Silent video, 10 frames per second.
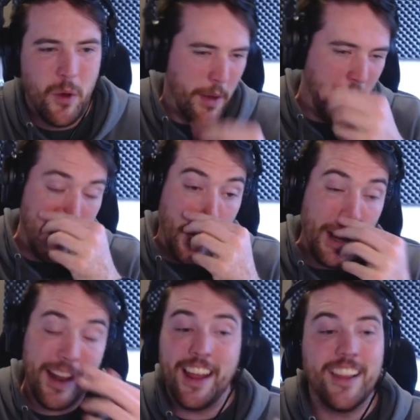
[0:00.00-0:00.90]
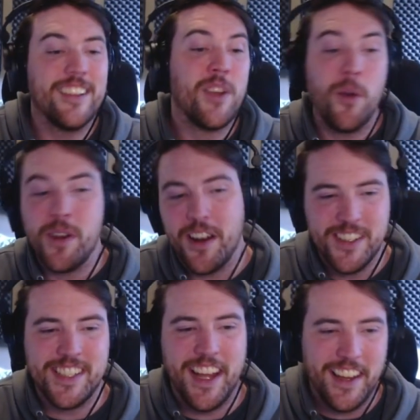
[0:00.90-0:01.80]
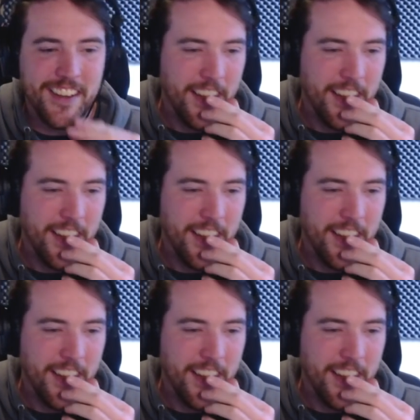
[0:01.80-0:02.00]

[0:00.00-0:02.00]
But I don't understand.